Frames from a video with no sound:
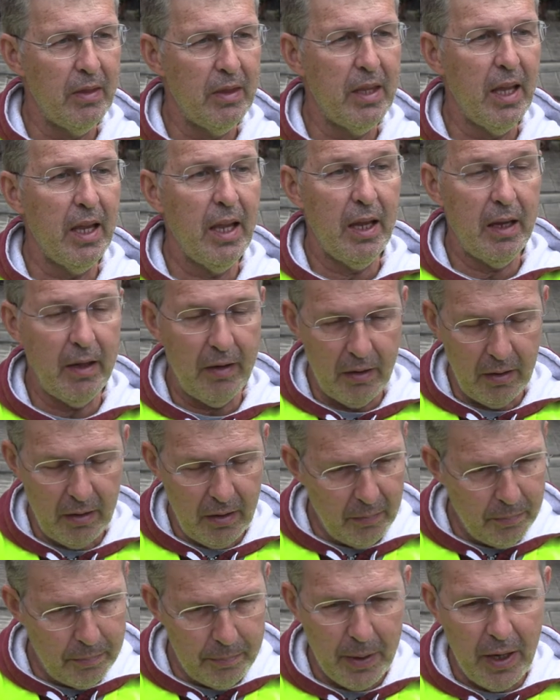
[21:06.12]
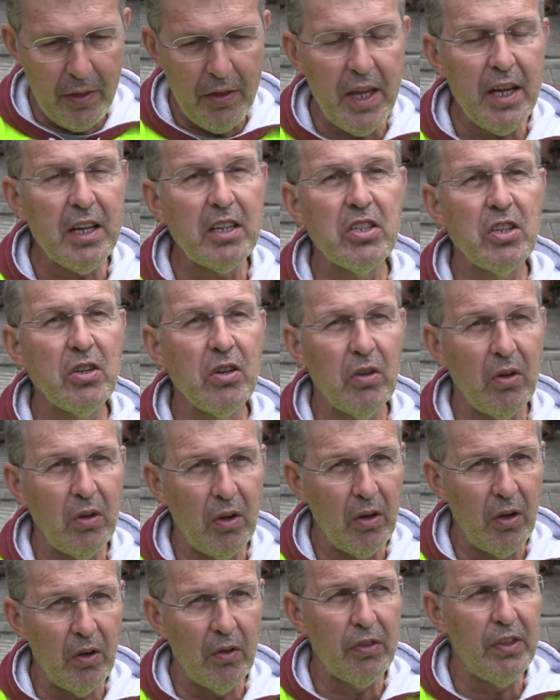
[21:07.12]
the prediction
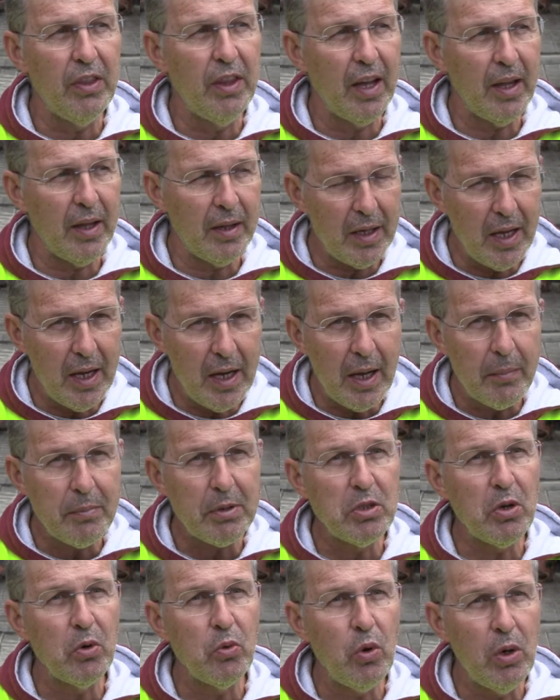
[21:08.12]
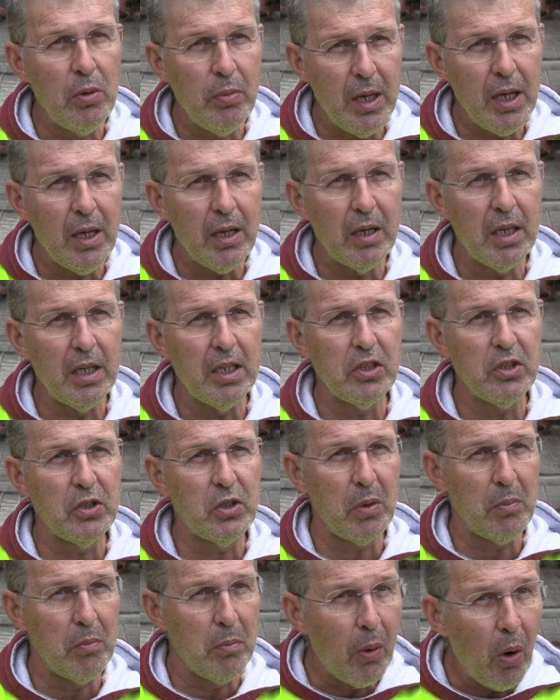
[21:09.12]
of the eruption will be
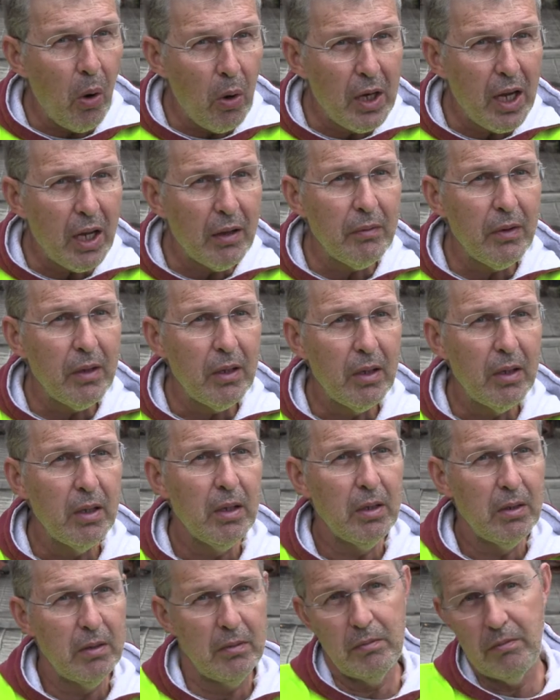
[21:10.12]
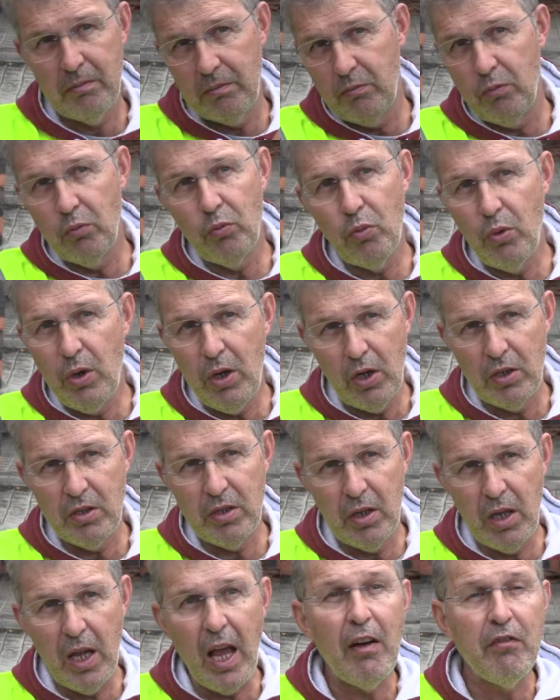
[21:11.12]
strombolian, we,
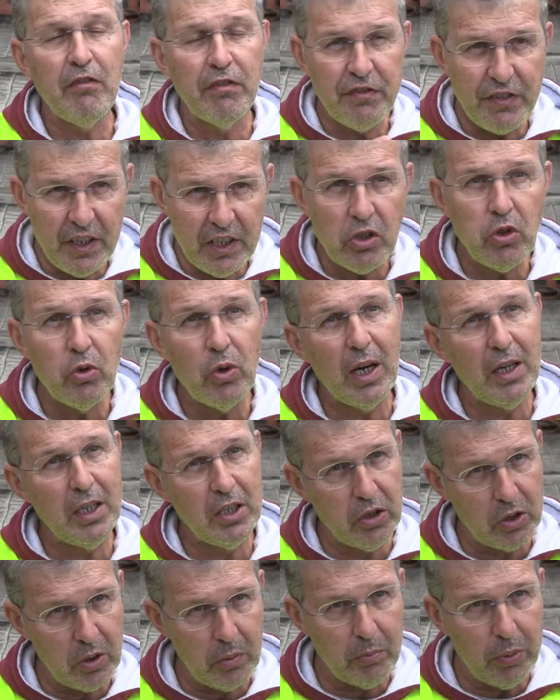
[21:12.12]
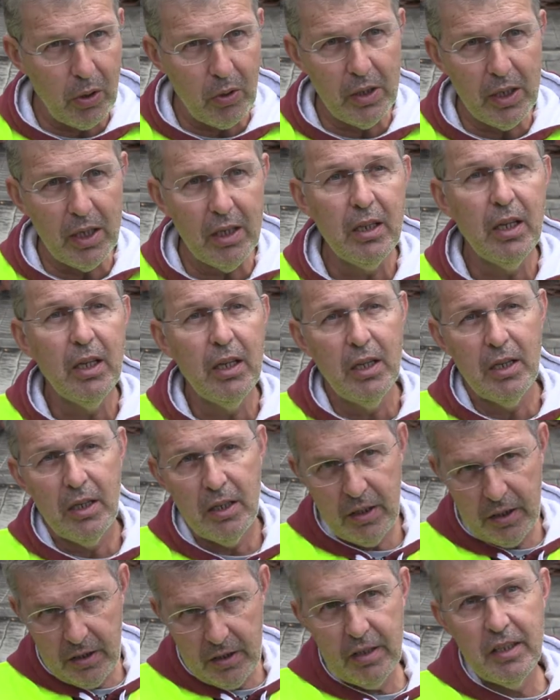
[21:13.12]
and fissural strombolia,
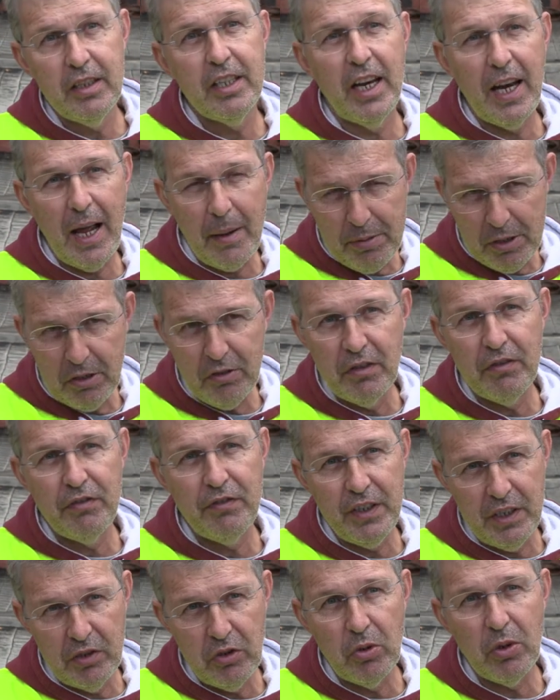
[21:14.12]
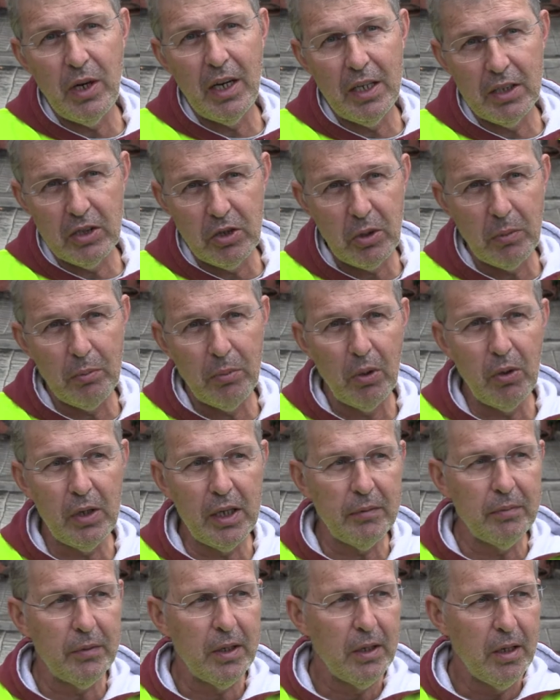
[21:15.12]
the eruption is fissural
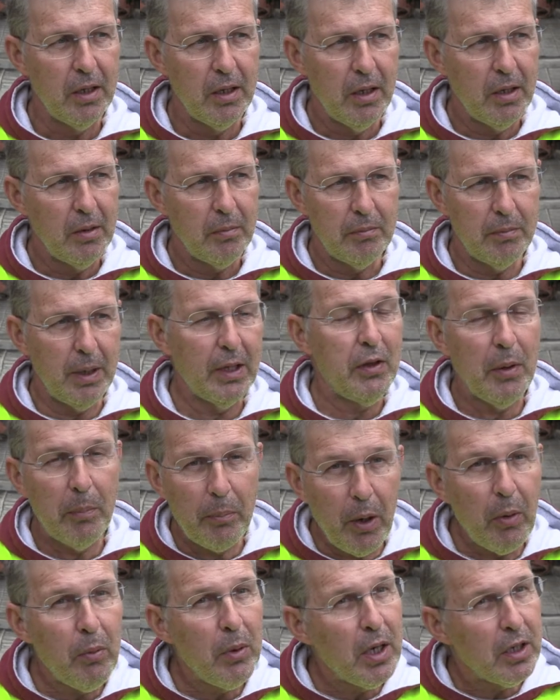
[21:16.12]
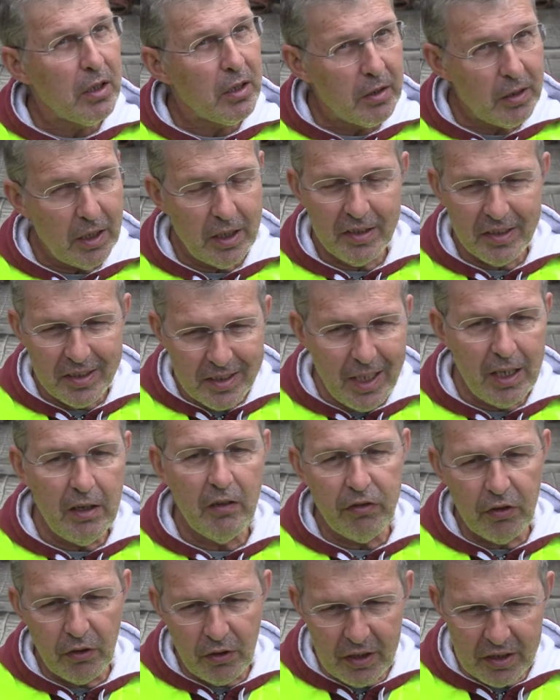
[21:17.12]
strombolia. But the problem is still
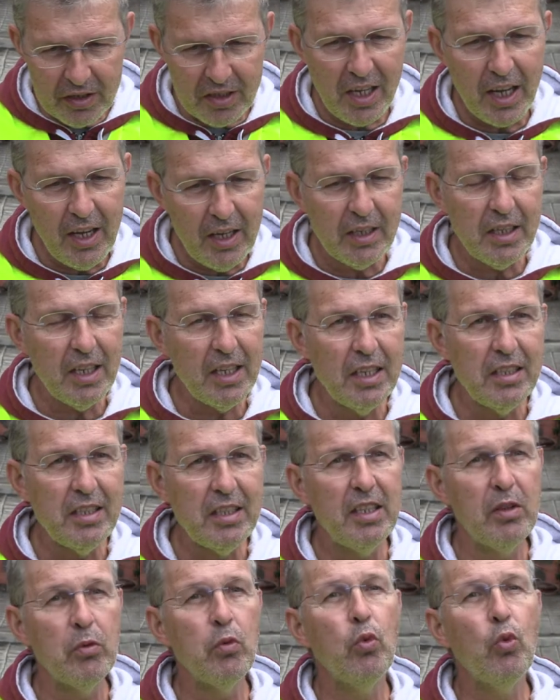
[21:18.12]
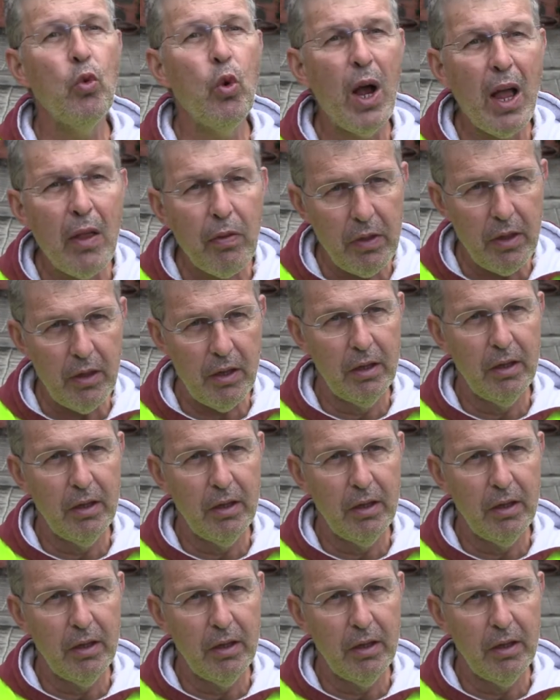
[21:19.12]
for the sun is the when.